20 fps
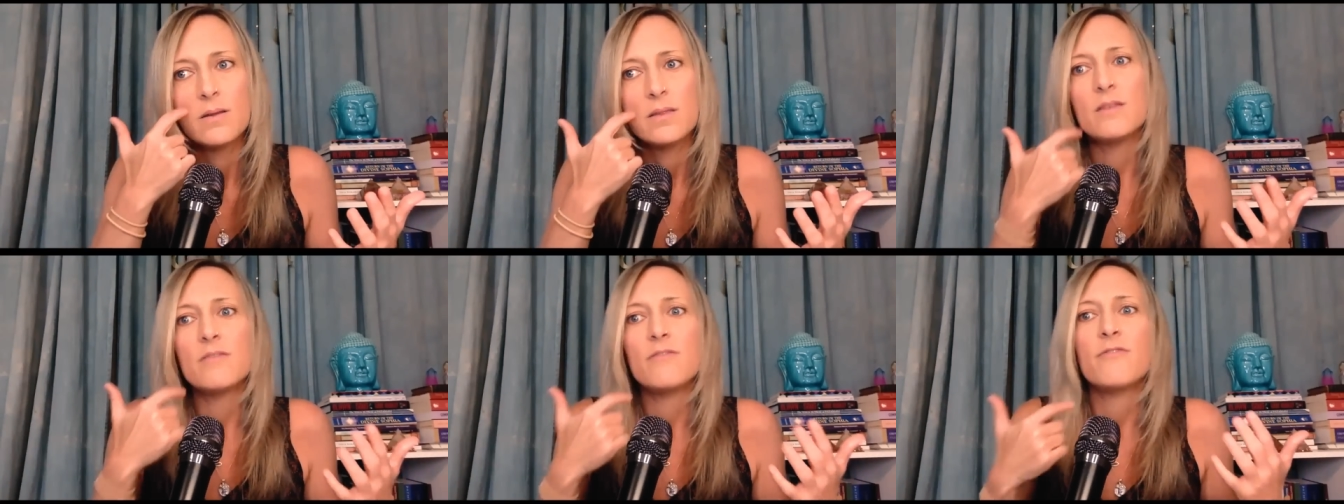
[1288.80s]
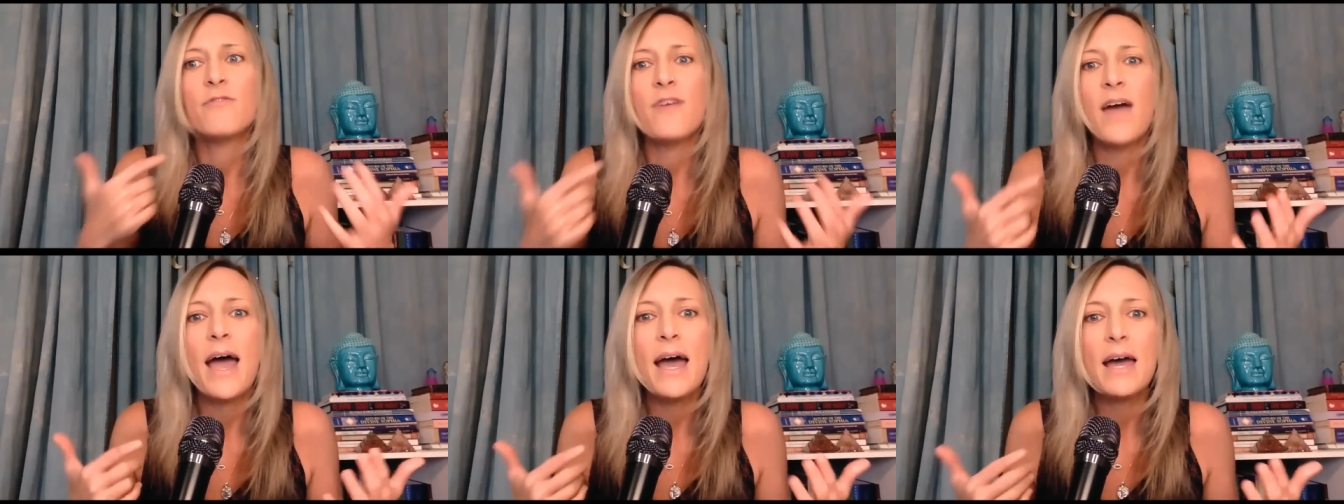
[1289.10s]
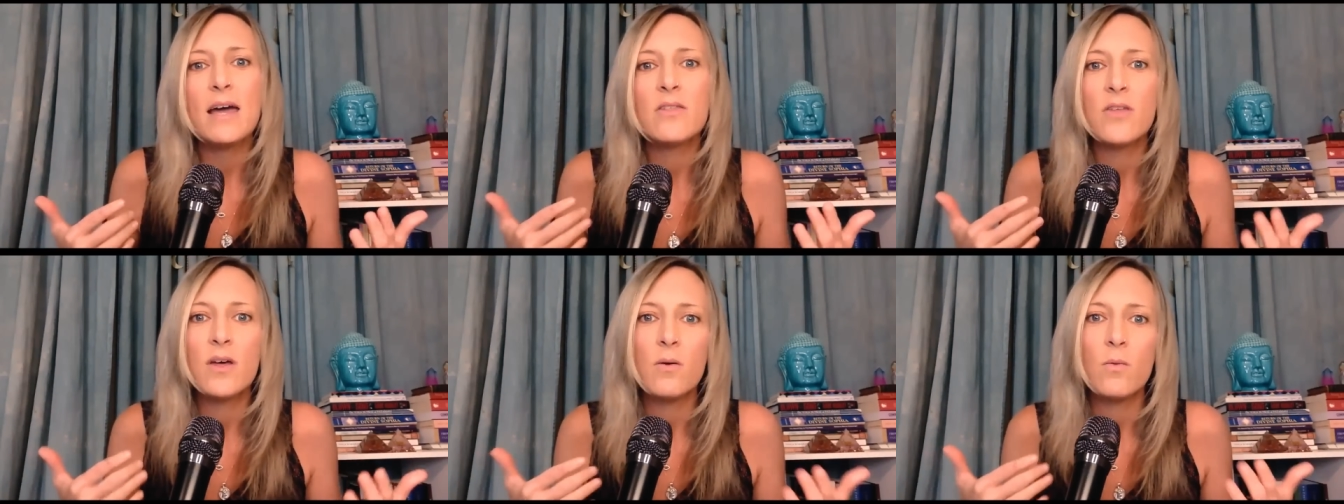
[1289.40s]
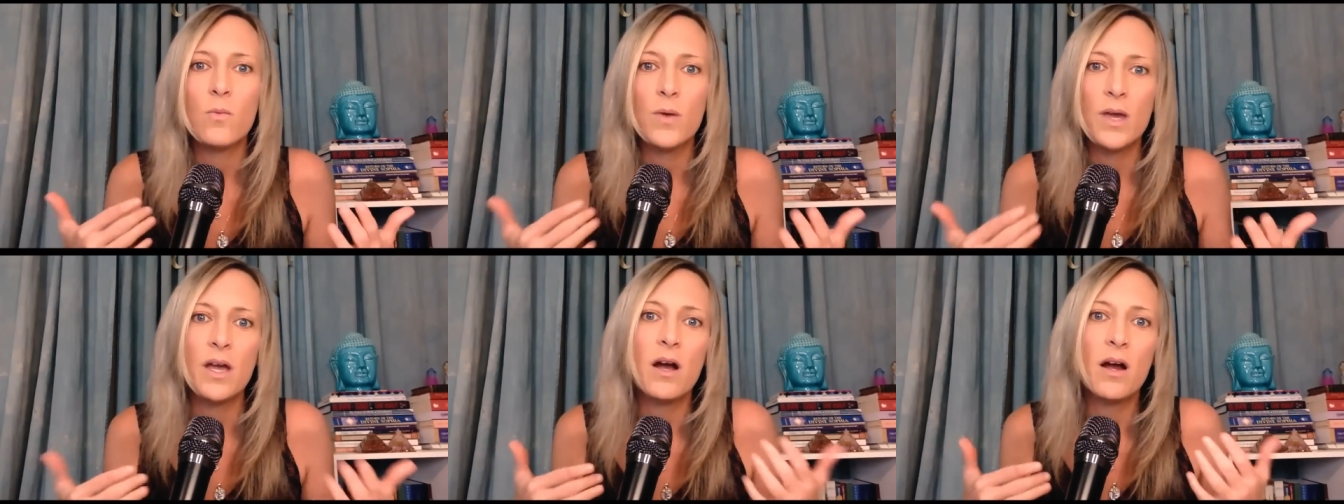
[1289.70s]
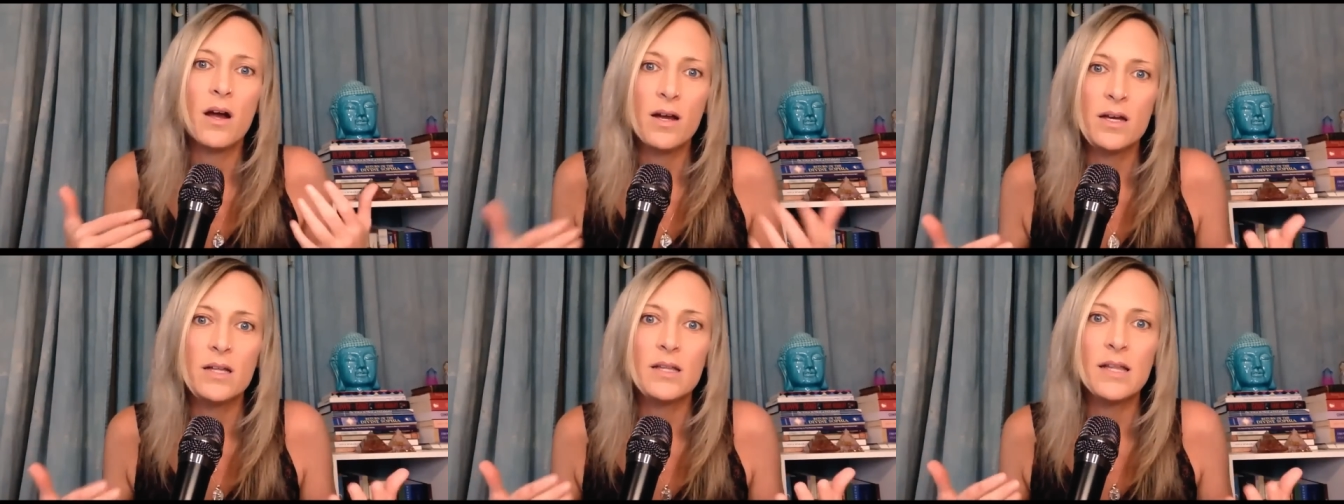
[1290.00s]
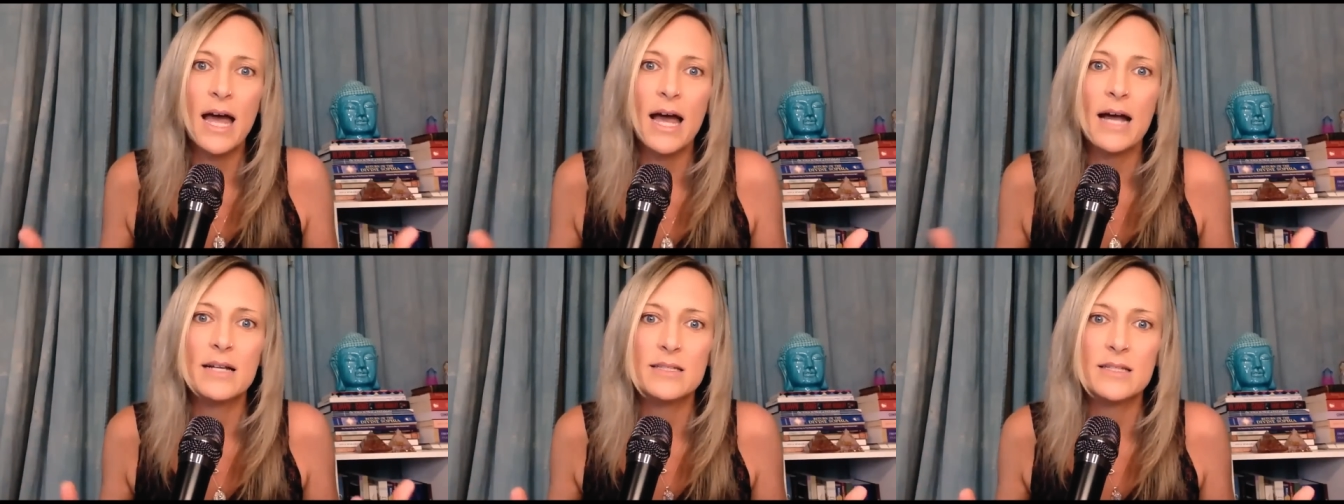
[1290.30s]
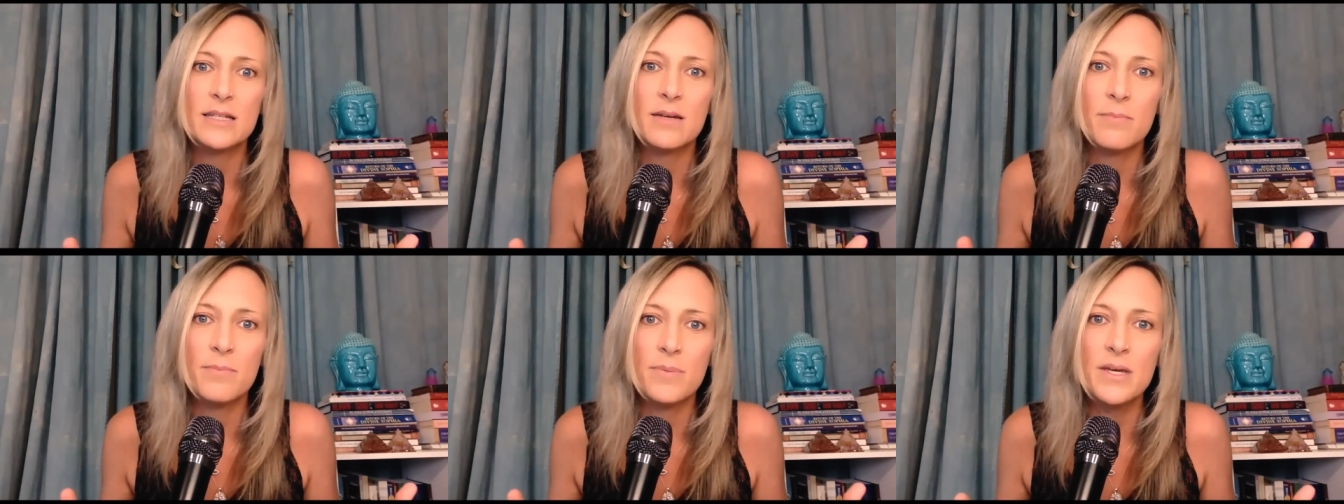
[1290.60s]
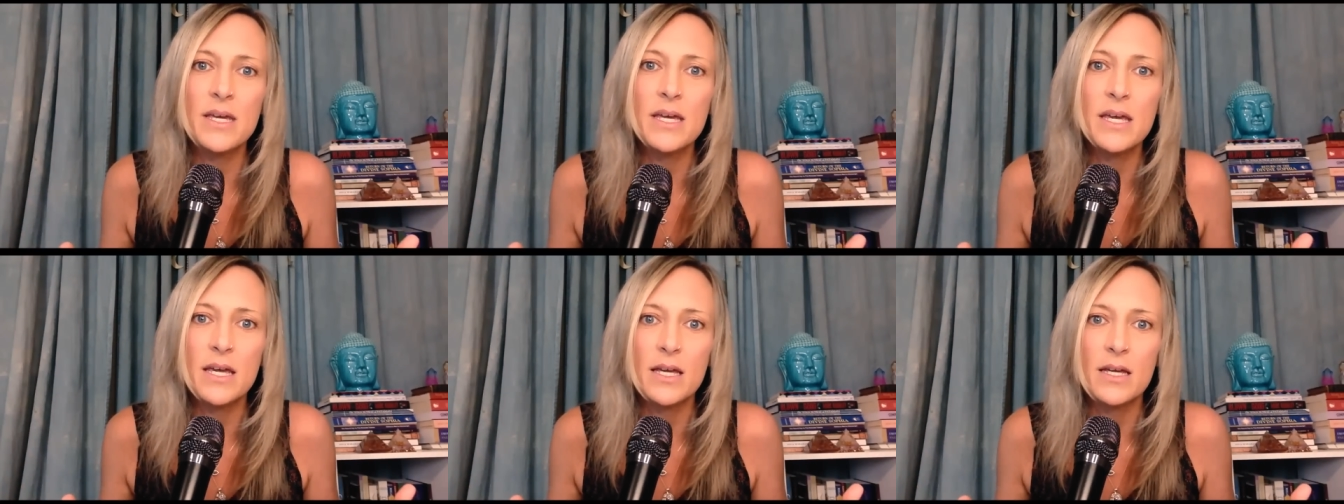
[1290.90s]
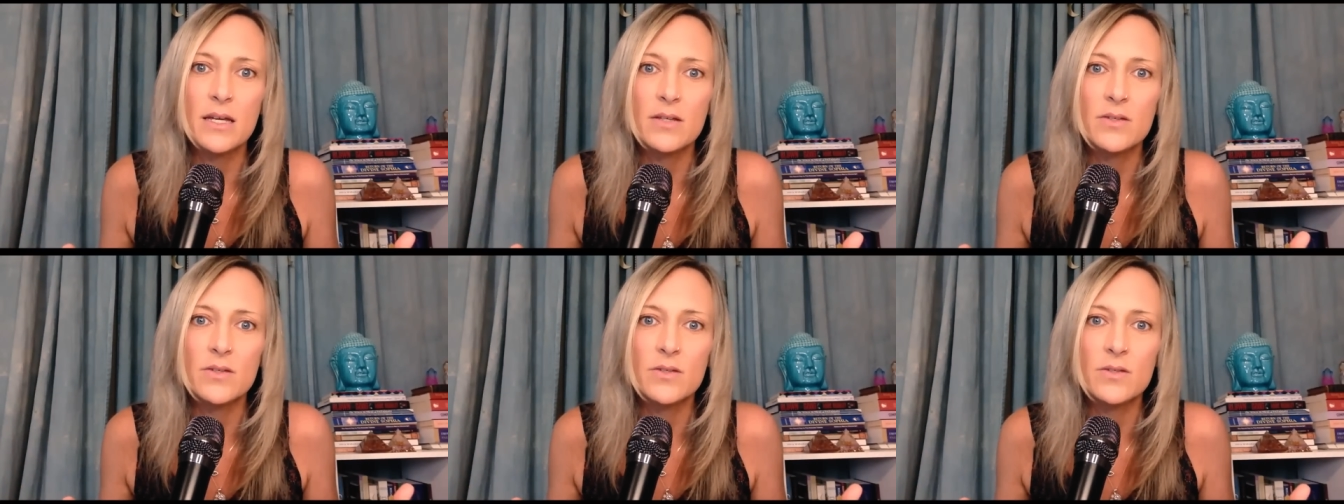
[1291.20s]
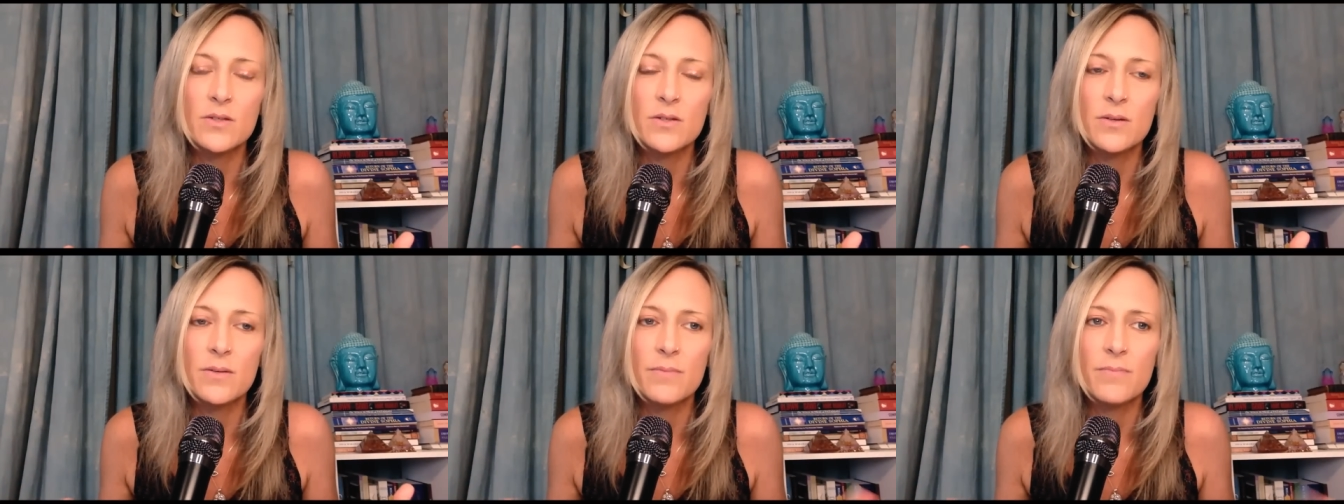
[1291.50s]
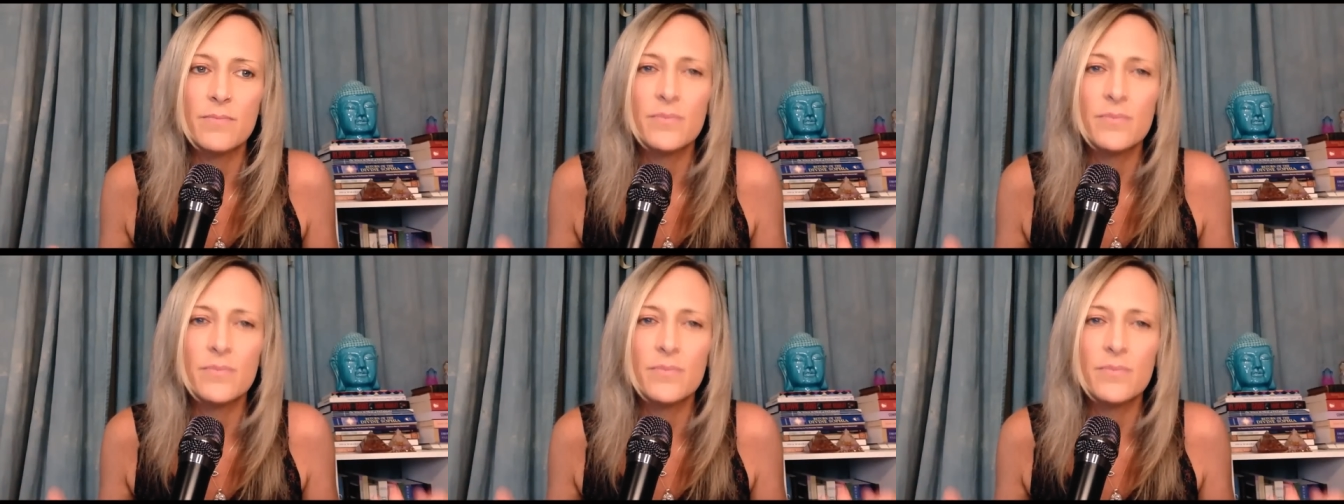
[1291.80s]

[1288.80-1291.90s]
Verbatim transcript: the fact that we are galactic beings.